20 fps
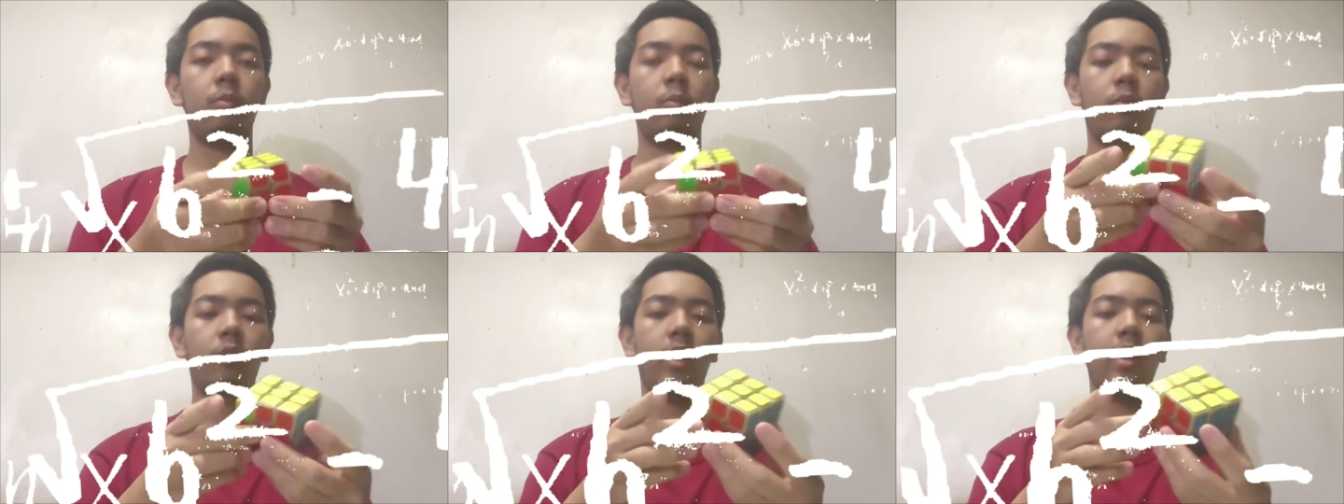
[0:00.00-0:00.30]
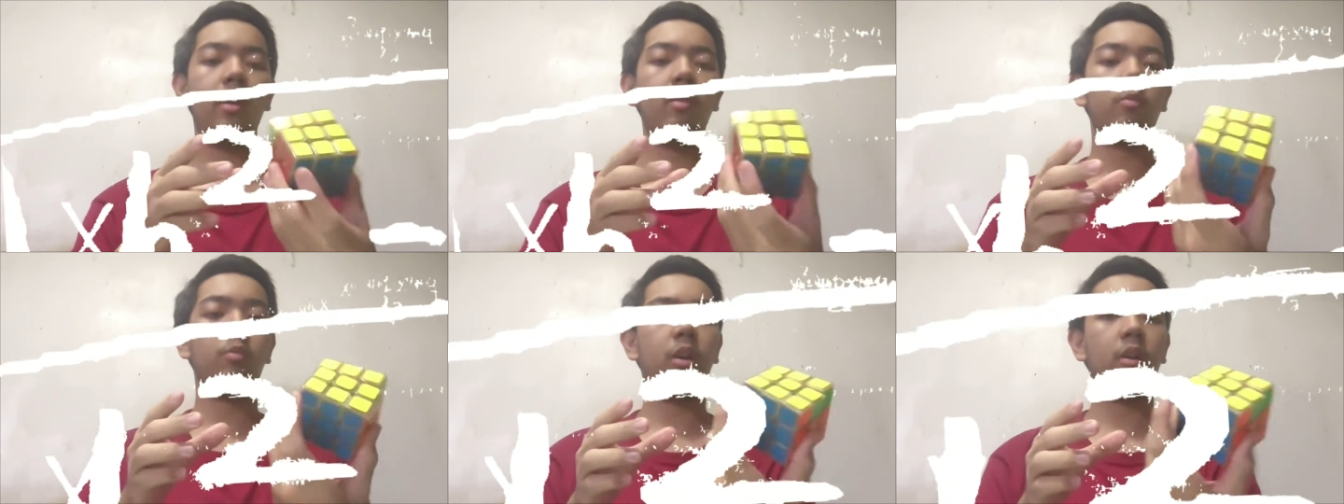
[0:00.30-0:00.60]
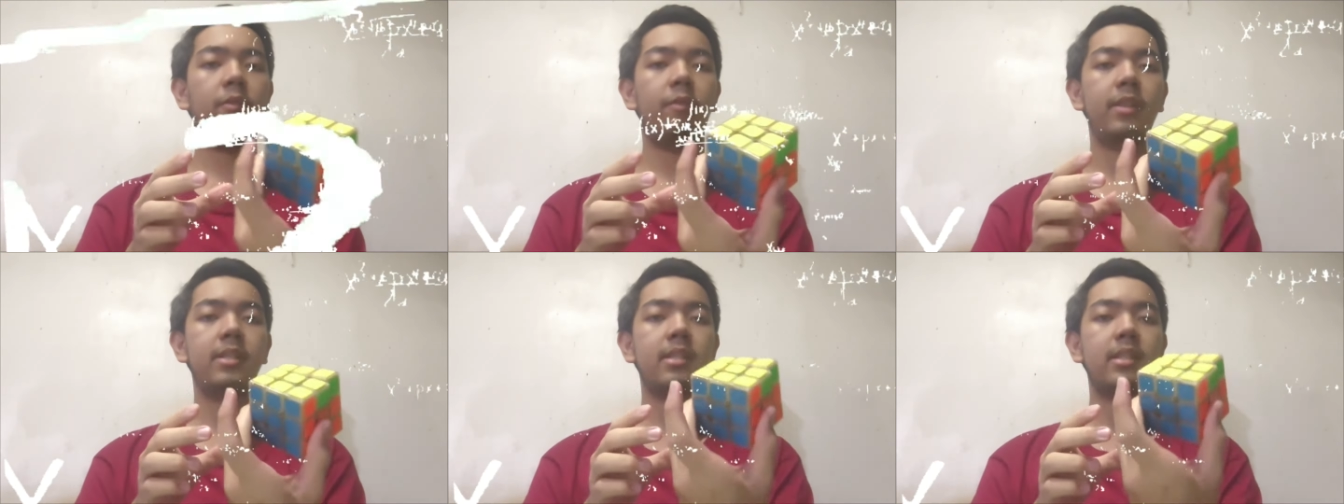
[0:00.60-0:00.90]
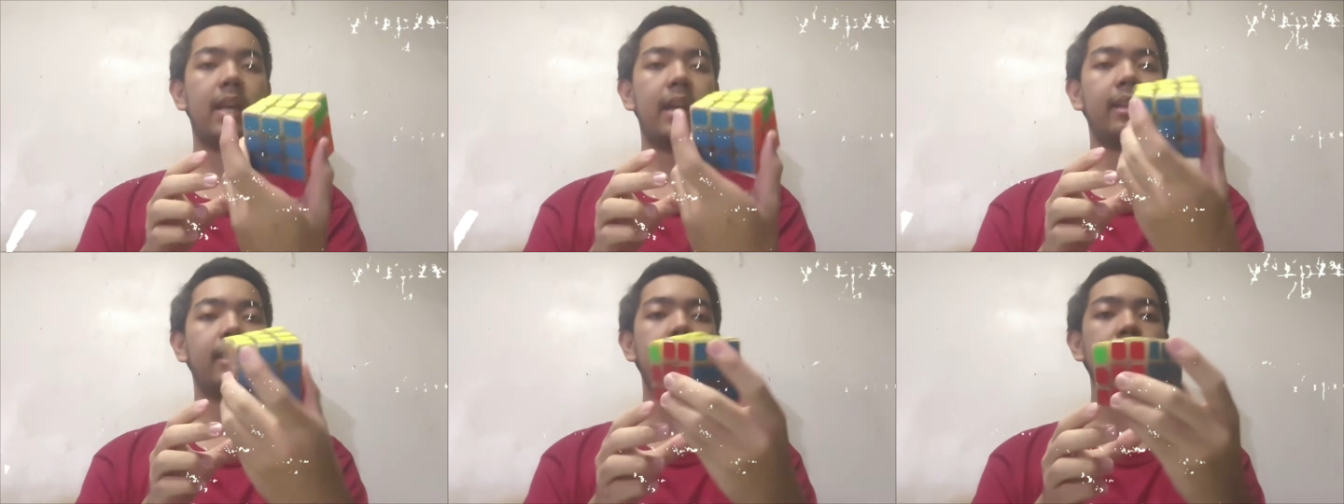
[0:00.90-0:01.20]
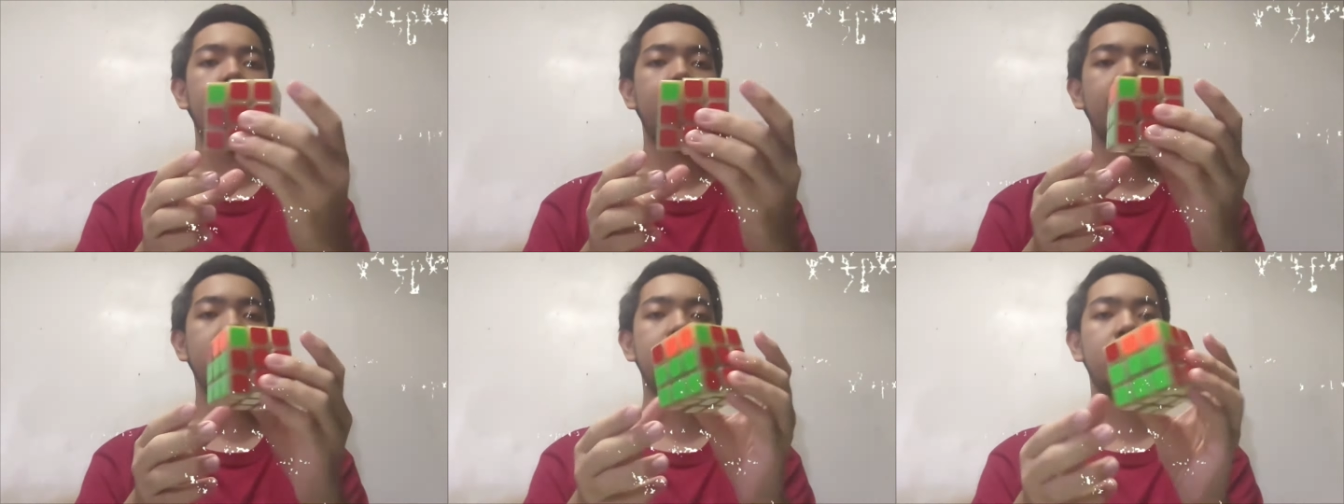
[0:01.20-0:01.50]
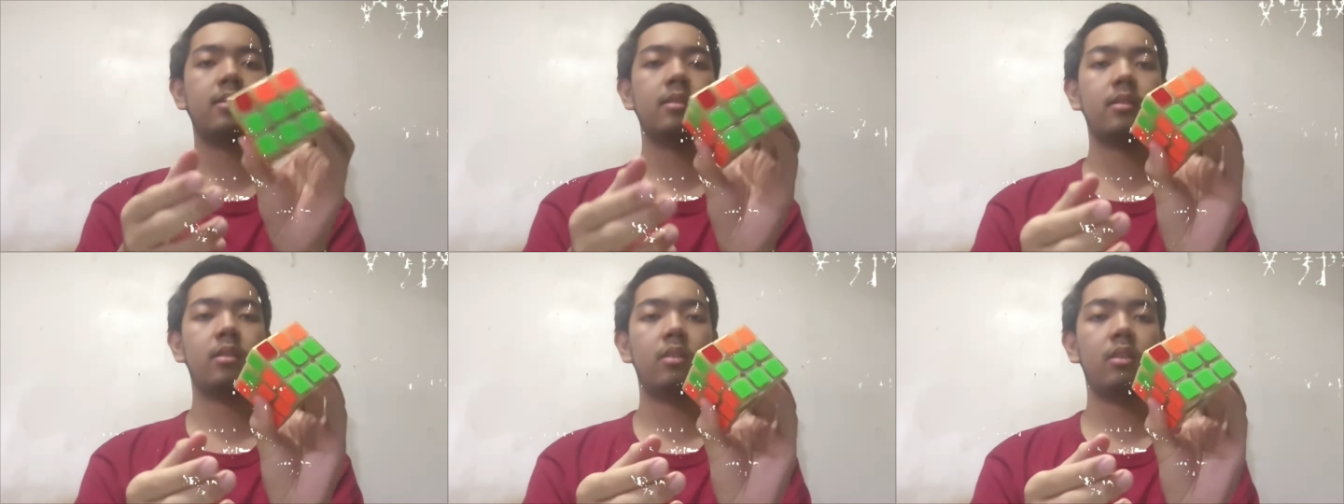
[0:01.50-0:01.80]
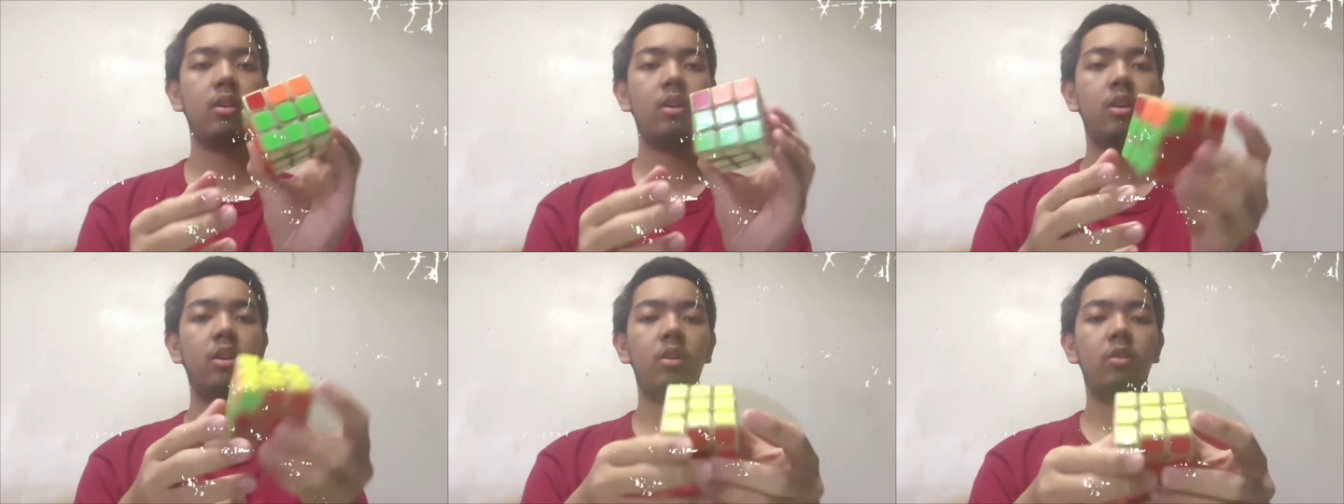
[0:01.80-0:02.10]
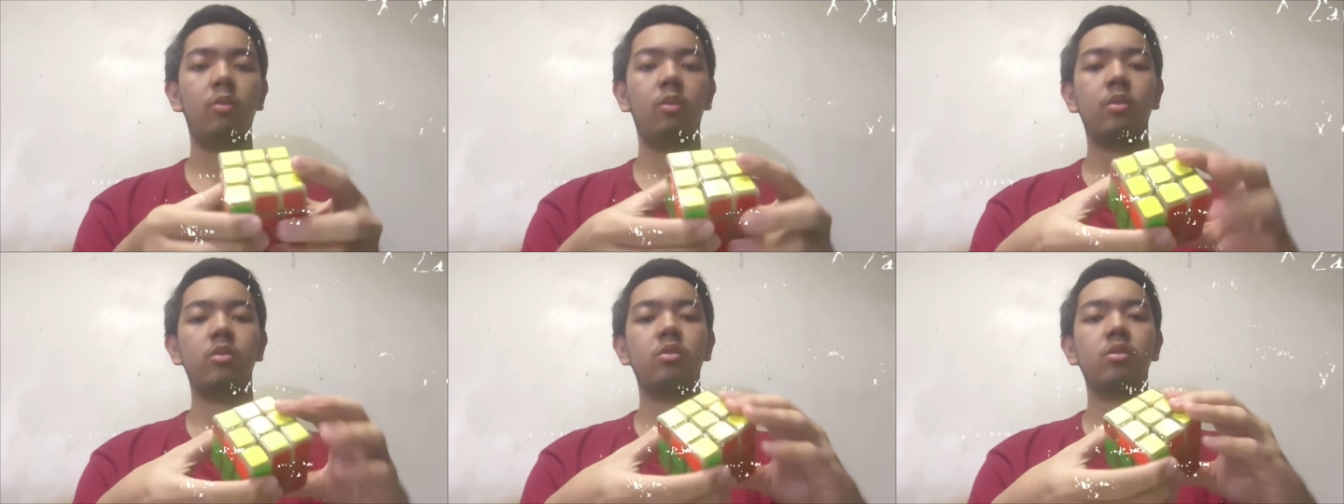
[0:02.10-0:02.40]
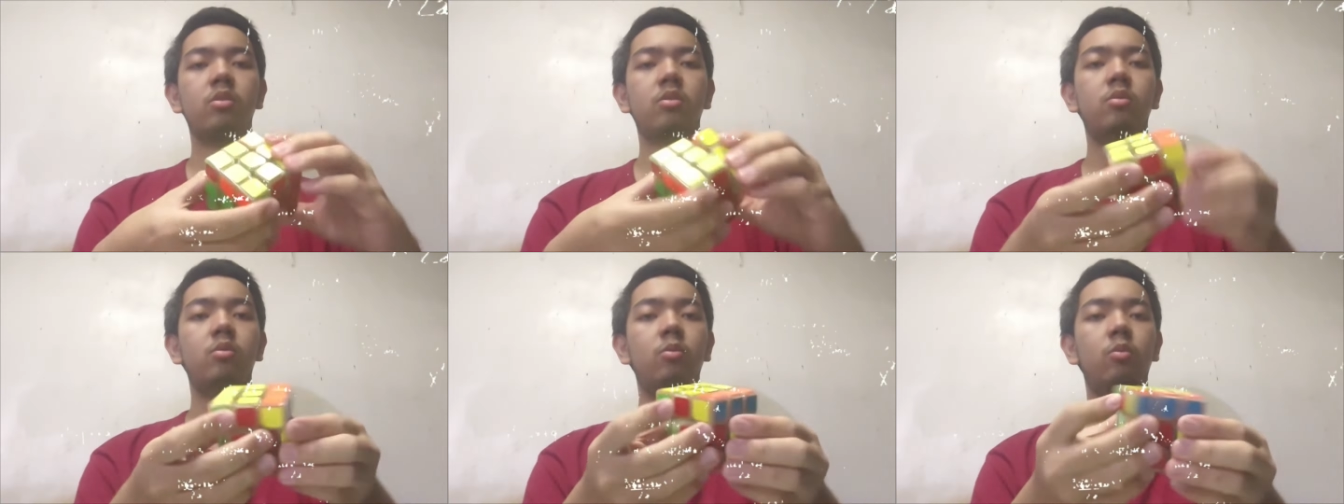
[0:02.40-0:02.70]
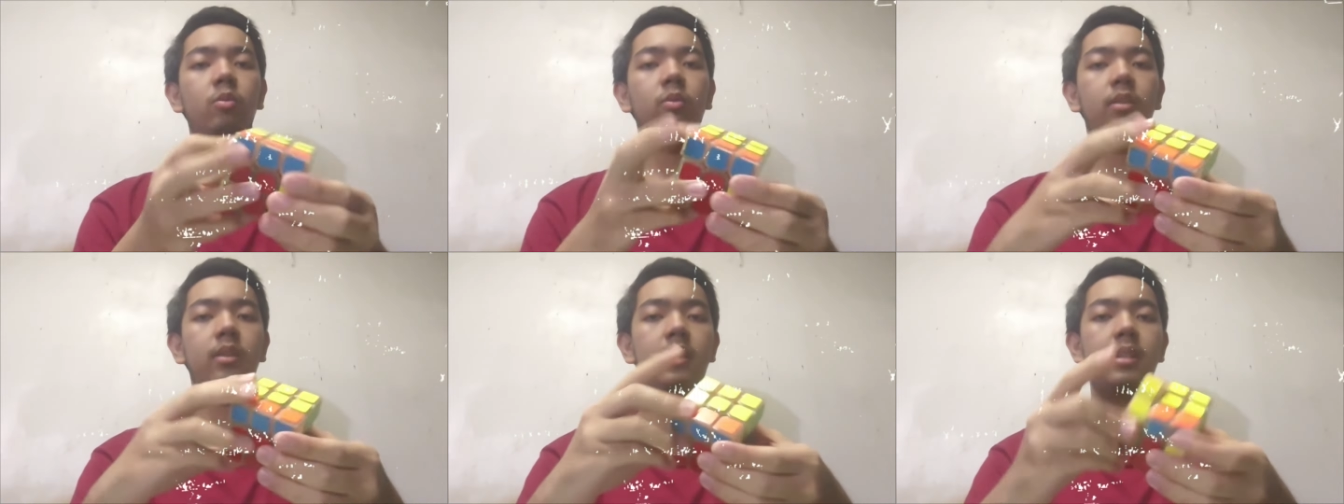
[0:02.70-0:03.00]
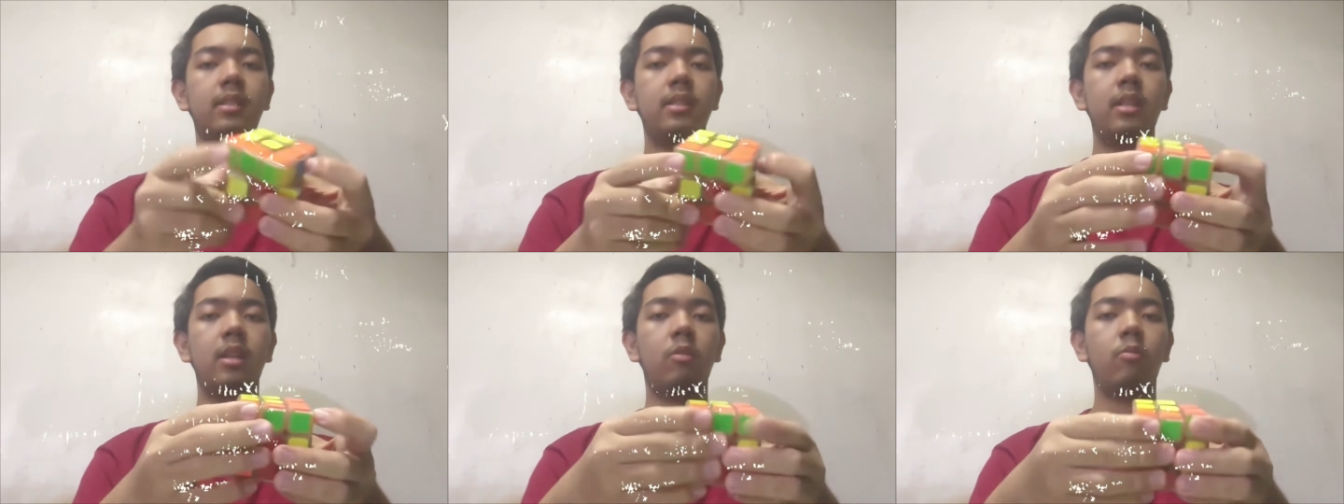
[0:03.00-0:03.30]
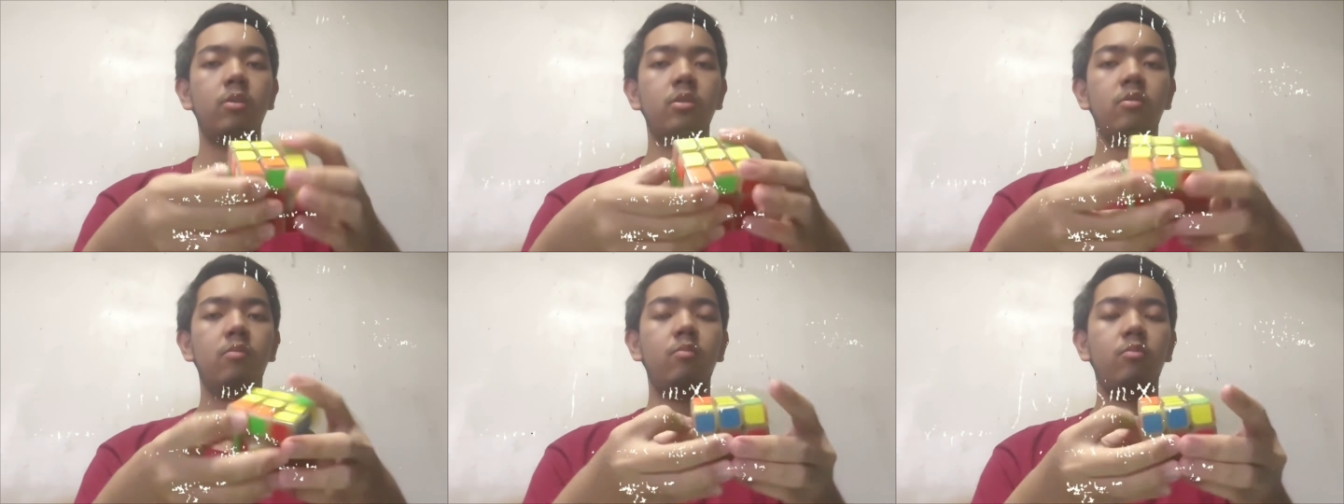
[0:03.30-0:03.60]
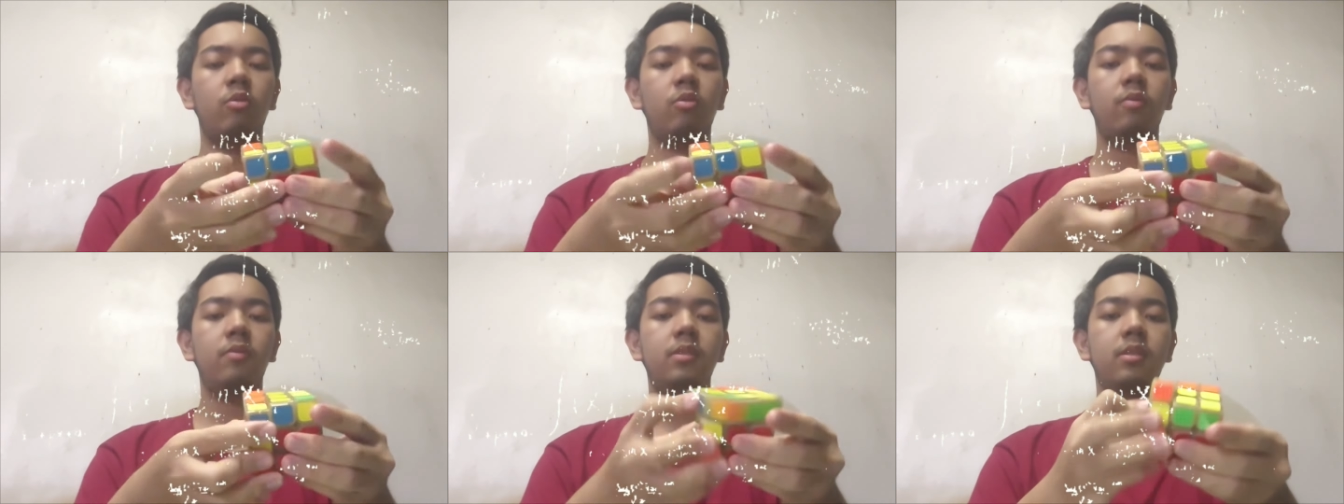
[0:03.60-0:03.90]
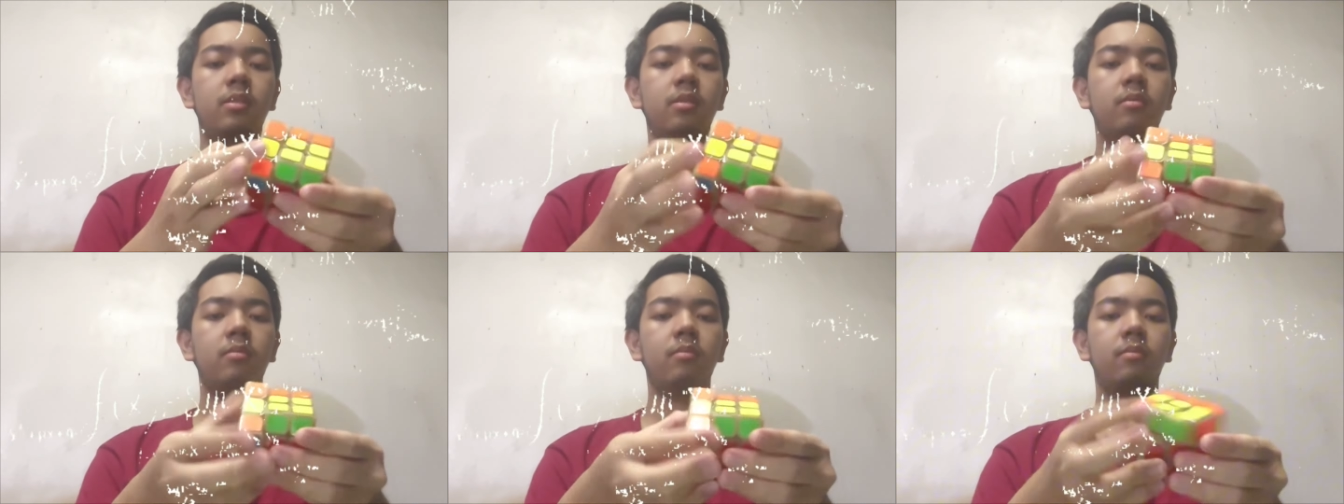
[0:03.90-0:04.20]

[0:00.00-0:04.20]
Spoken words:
right? Where if it's like this, you can just do these sequence of moves